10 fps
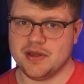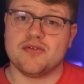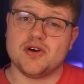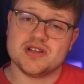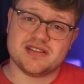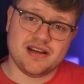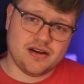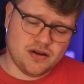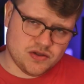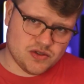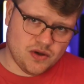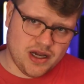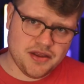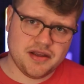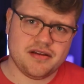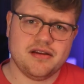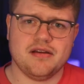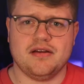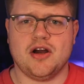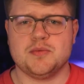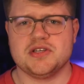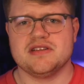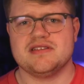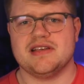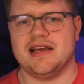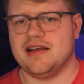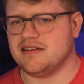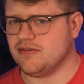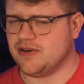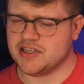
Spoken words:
Of course, there are also other options and